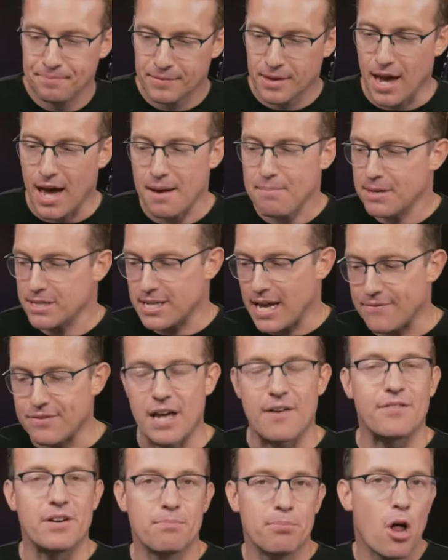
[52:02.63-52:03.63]
Okay, because they have to
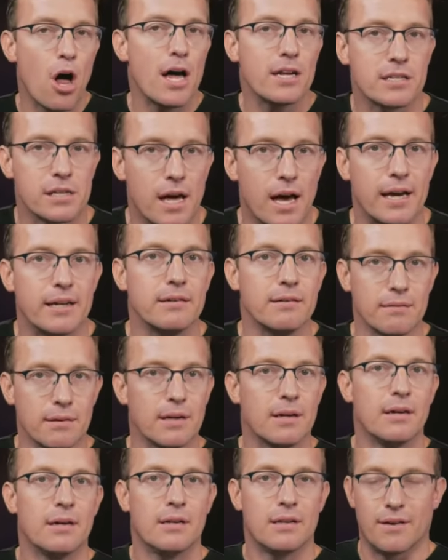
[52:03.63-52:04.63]
have an applause line.
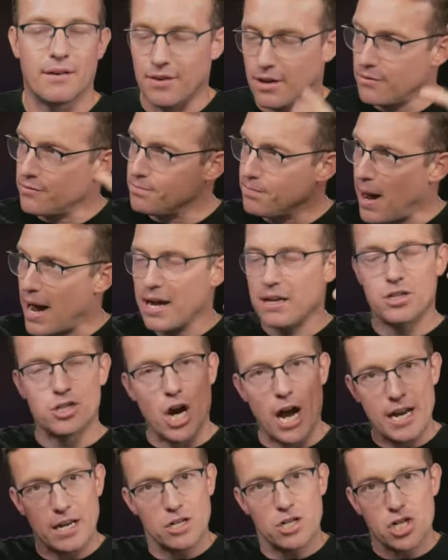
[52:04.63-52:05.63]
They have to have
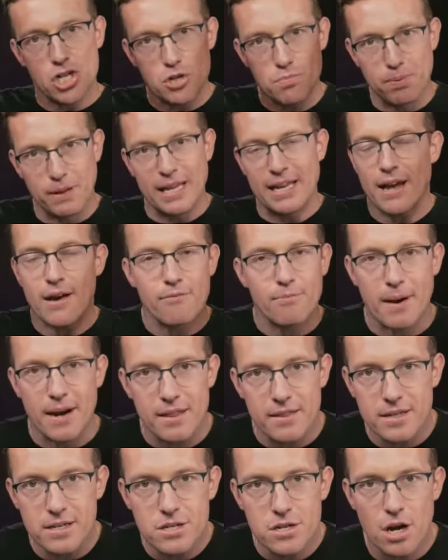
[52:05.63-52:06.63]
giant, you have been
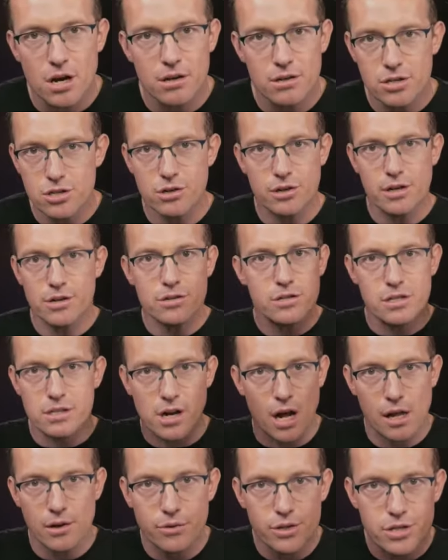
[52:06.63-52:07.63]
in these studios, these
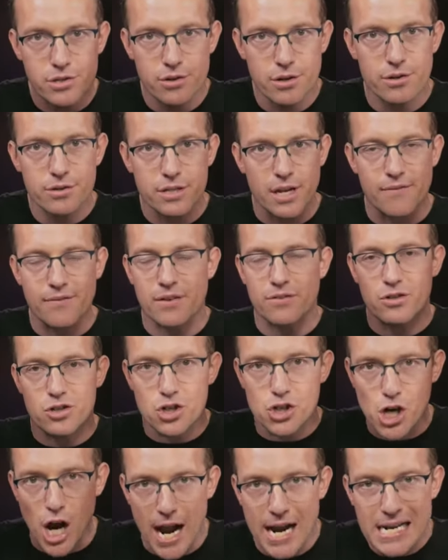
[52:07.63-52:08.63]
Hollywood studios, they have to have these
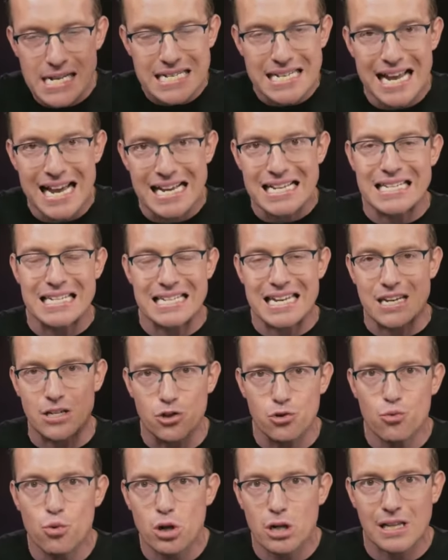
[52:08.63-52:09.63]
giant signs that say,
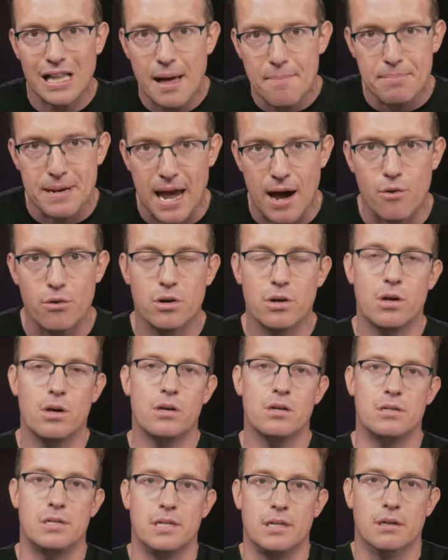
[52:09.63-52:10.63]
you will clap now,
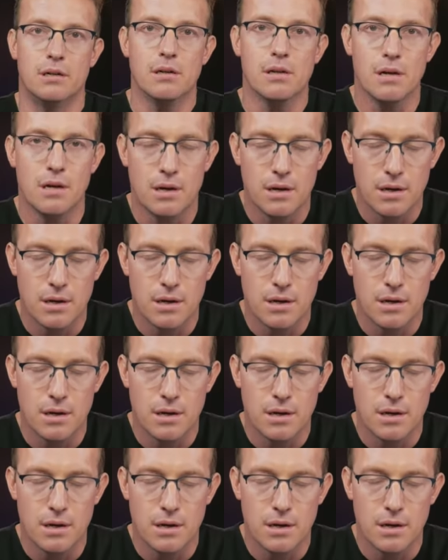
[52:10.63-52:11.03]
seal.